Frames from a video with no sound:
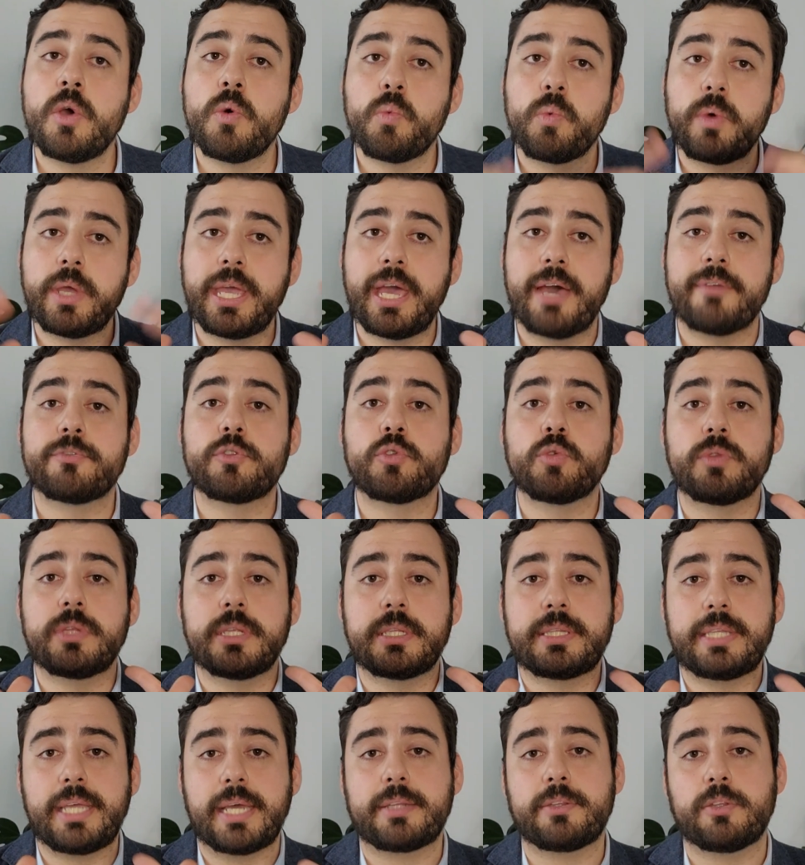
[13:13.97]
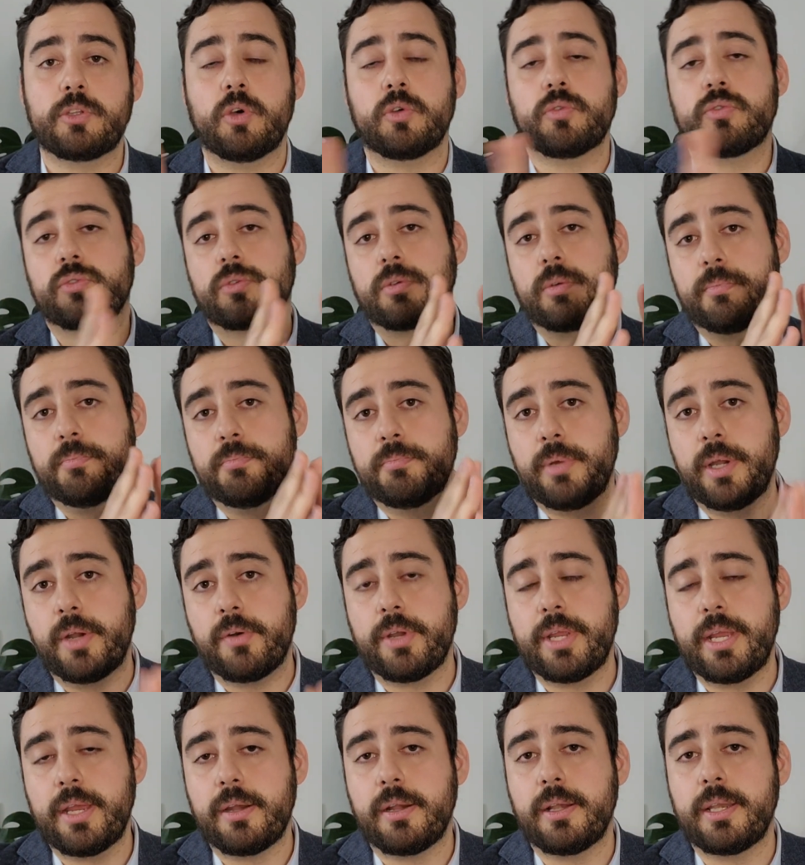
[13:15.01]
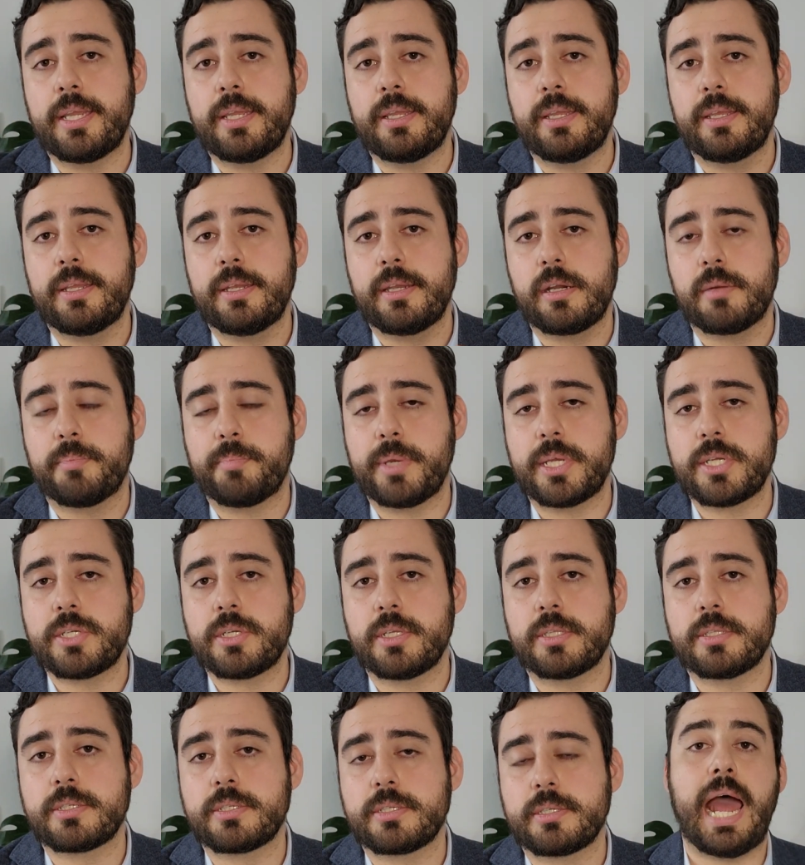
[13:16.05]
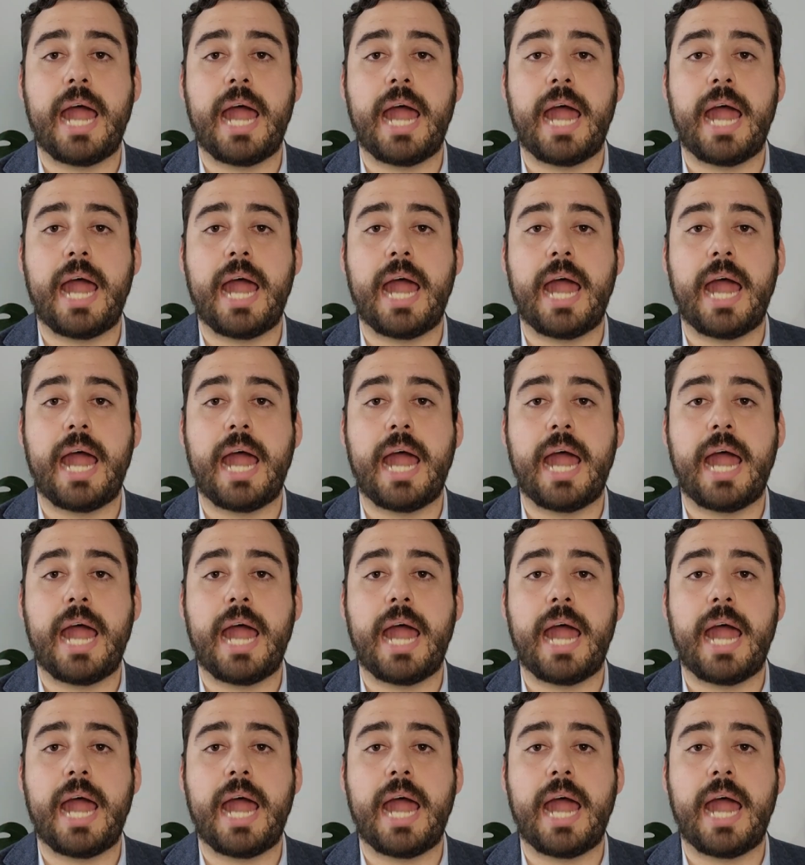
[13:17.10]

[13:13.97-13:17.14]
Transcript: We have to detect those very early in our patients